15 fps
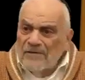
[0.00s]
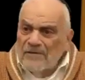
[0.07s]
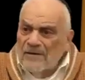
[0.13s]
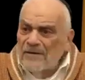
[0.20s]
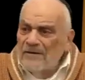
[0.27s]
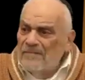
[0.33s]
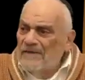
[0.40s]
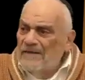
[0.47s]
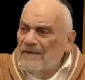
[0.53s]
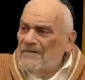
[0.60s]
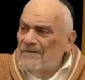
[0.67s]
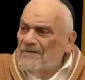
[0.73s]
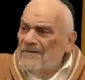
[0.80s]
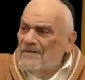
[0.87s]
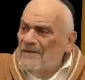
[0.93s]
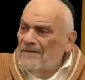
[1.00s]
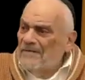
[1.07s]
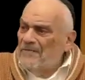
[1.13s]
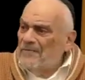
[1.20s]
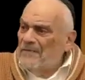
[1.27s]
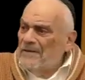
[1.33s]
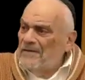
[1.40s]
comes, that's
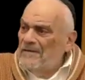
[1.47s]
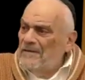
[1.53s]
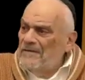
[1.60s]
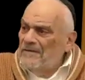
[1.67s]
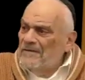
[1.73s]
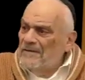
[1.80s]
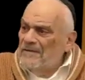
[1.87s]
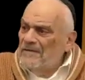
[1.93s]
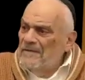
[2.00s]
what it is.